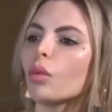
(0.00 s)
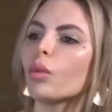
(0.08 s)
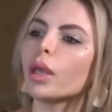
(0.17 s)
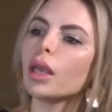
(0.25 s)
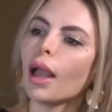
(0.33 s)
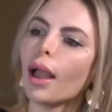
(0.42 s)

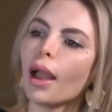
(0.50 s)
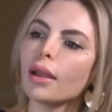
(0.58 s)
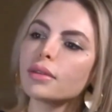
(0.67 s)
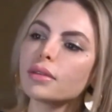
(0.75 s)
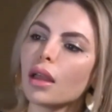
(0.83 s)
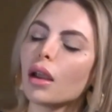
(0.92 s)
we
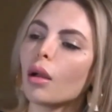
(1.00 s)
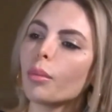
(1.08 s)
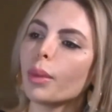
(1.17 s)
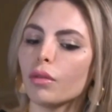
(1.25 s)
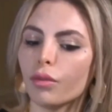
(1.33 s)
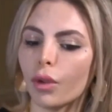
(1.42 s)
had set
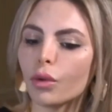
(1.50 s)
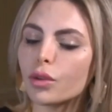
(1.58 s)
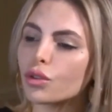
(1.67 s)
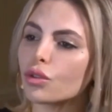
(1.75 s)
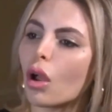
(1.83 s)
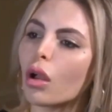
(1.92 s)
up a very
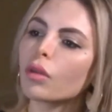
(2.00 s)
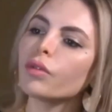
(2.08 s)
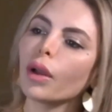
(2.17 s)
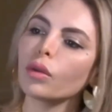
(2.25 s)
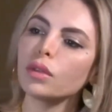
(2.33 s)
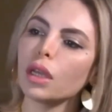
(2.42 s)
strong
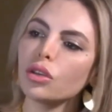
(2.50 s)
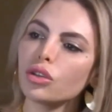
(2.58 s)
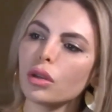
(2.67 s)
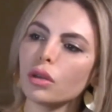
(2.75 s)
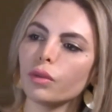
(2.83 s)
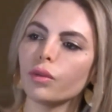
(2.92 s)

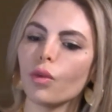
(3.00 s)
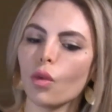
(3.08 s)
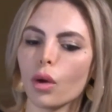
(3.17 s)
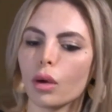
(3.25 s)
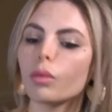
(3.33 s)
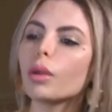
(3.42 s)
foundation
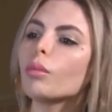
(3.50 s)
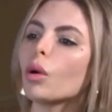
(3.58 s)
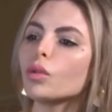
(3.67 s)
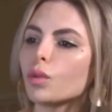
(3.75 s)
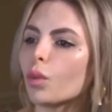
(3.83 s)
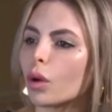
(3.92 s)
for remote